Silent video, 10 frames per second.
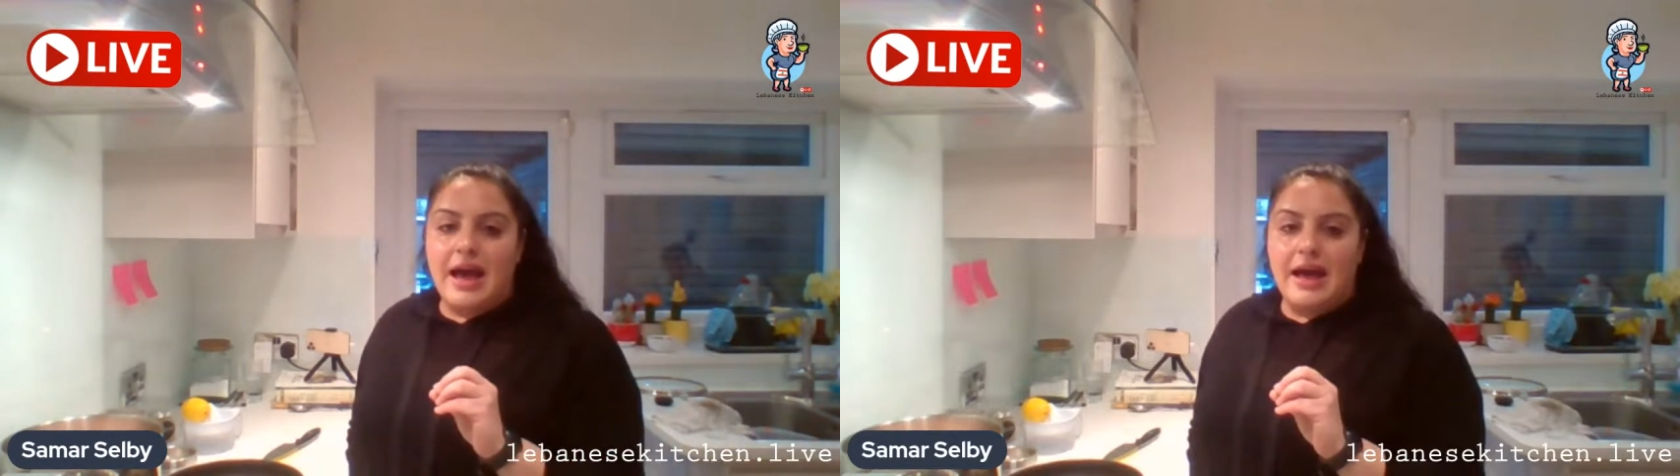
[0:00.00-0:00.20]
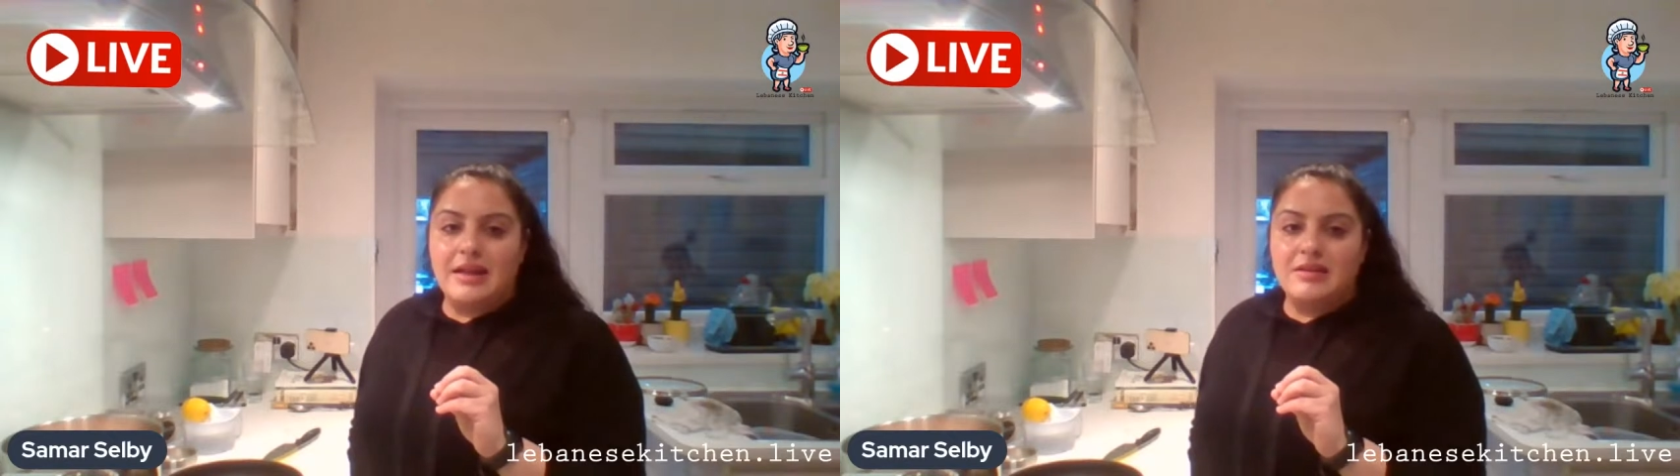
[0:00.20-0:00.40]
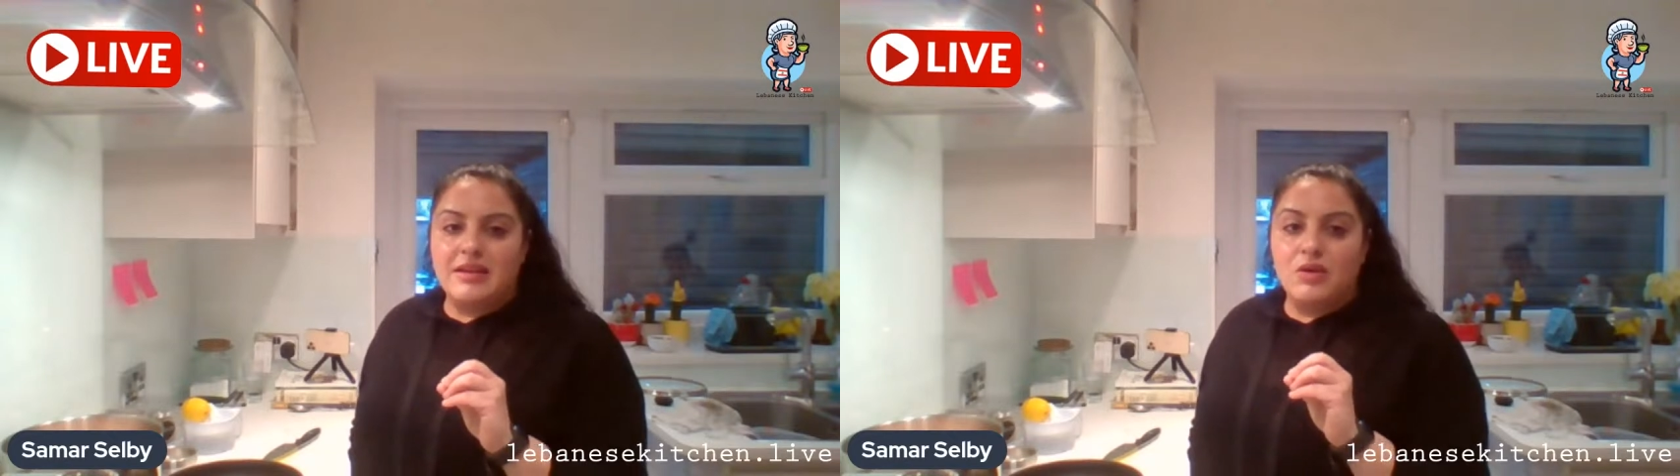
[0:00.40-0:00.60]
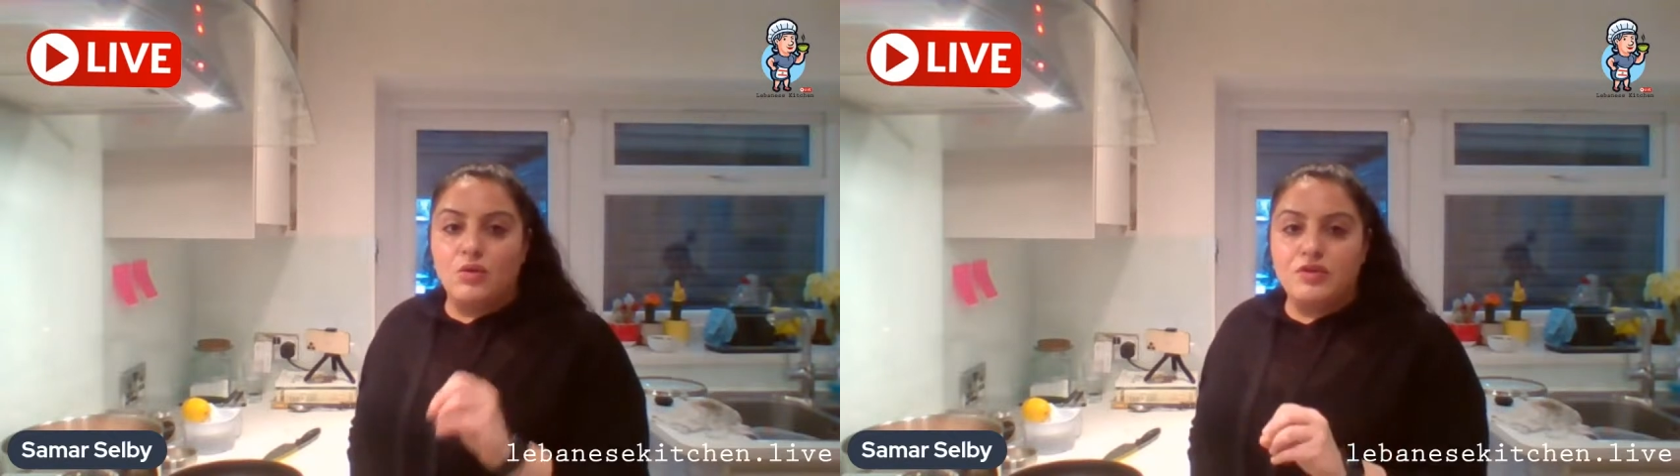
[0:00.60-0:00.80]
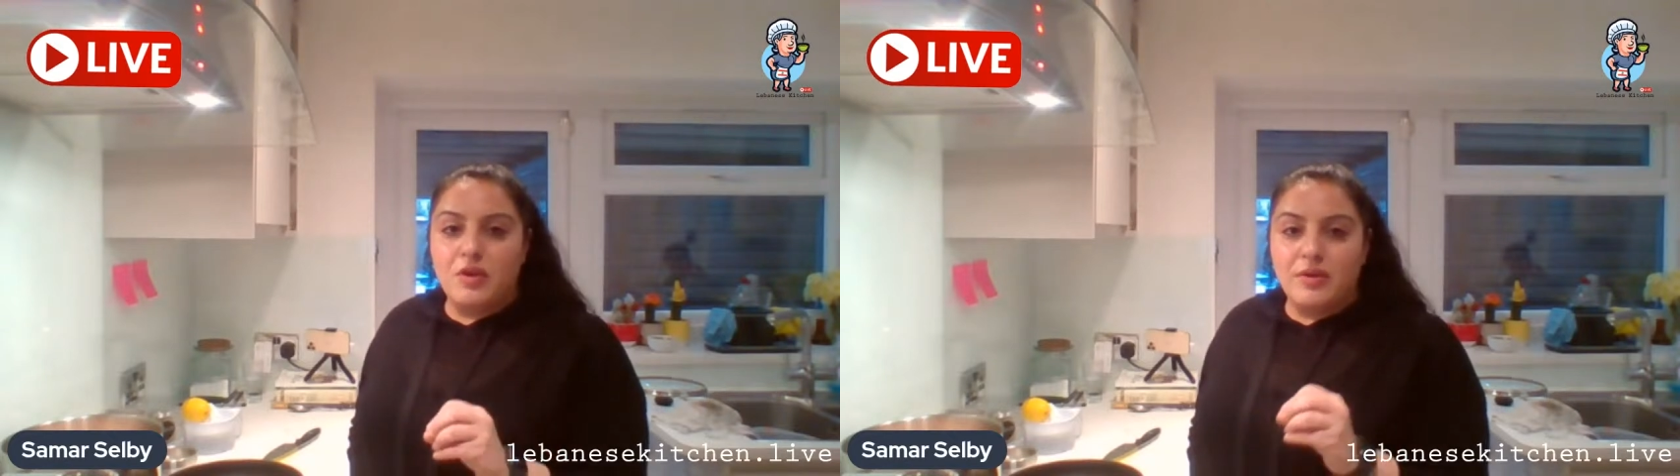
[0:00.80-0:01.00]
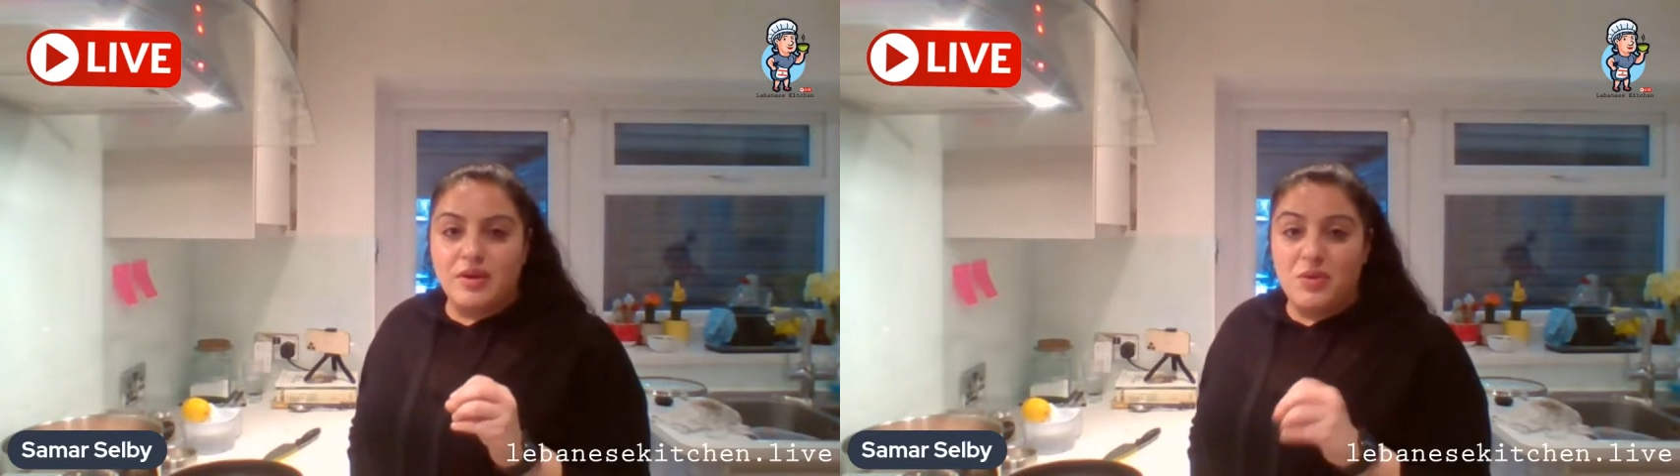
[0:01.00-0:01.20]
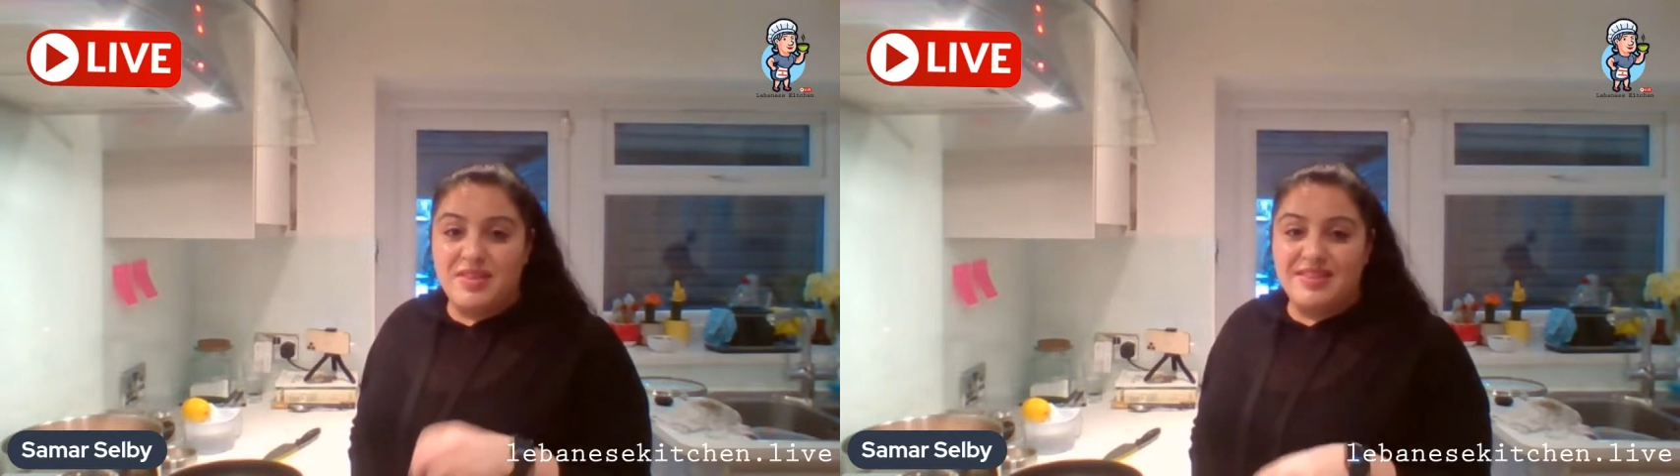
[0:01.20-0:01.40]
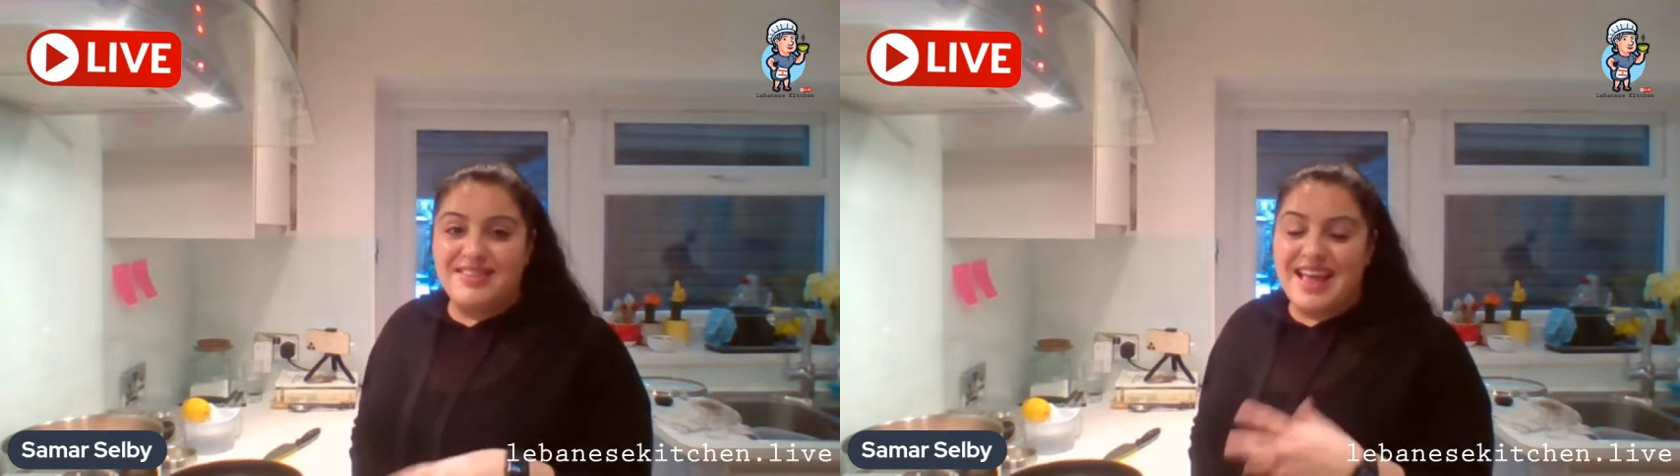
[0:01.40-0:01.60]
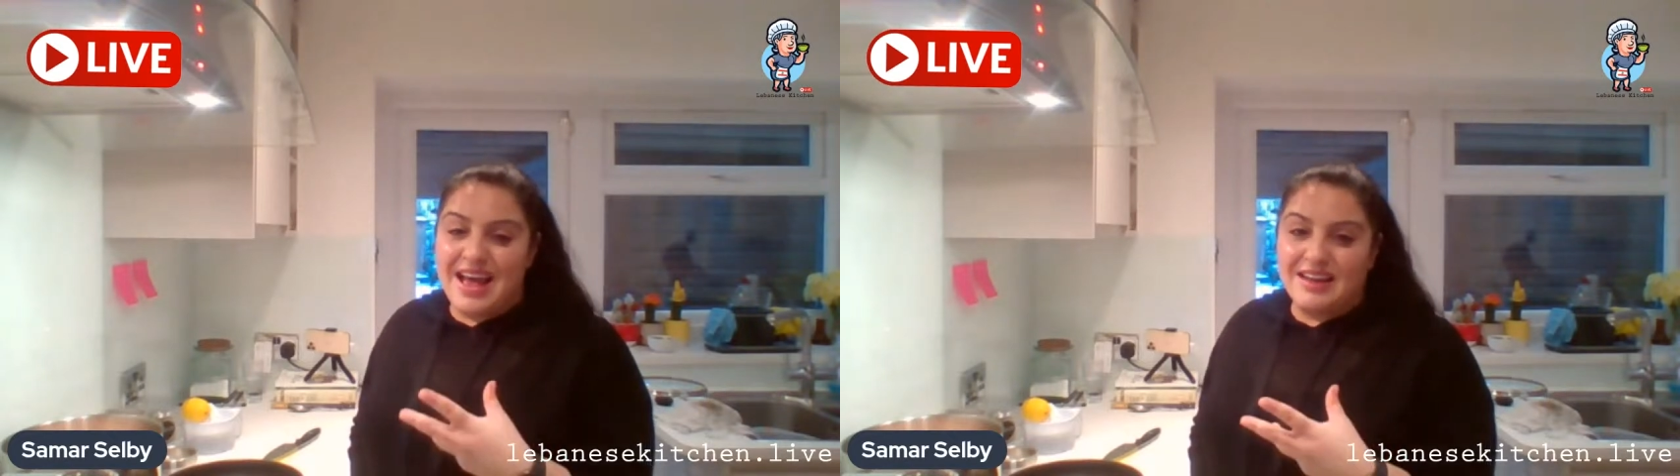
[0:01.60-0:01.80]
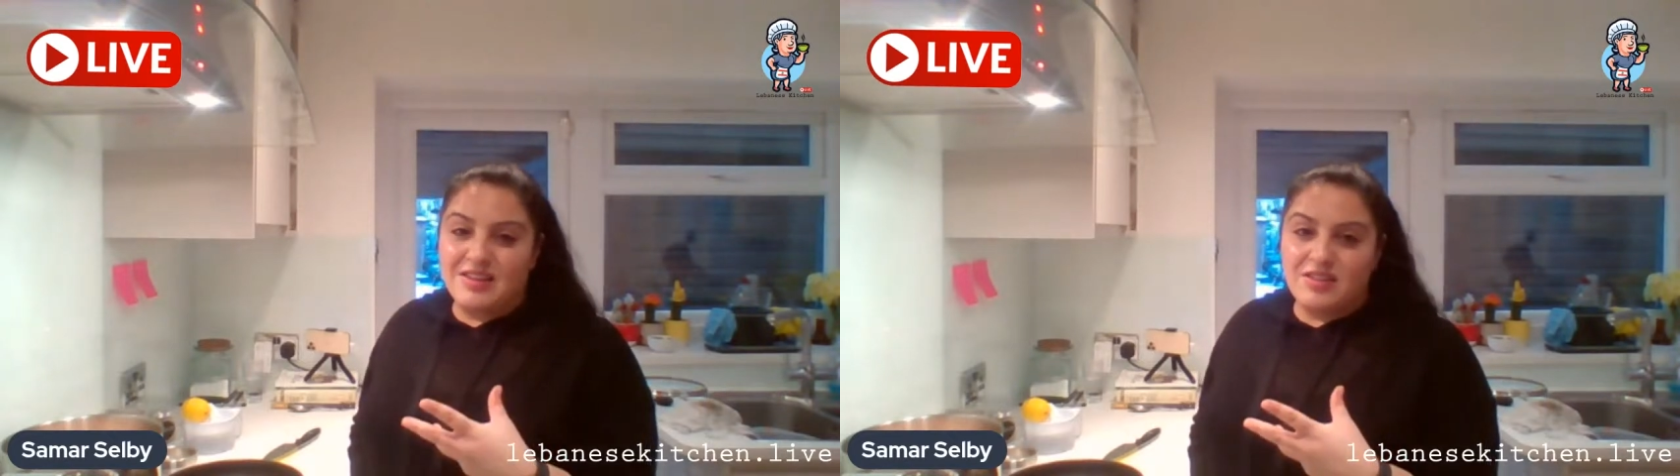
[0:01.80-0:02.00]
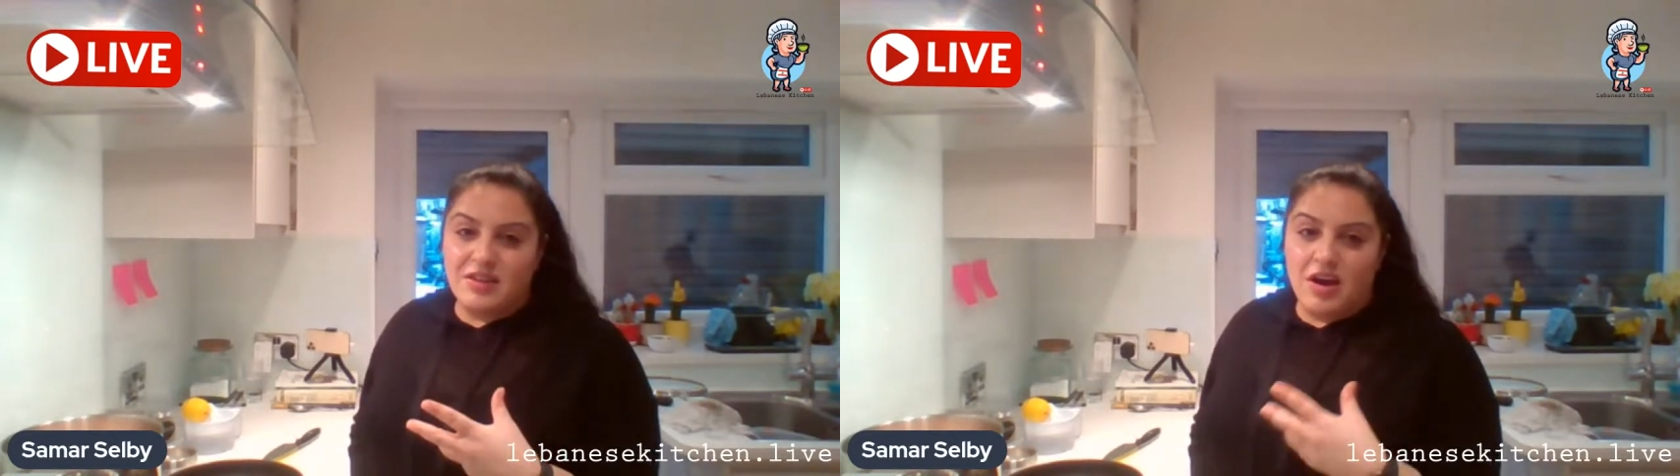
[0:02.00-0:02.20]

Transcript: and it also can withstand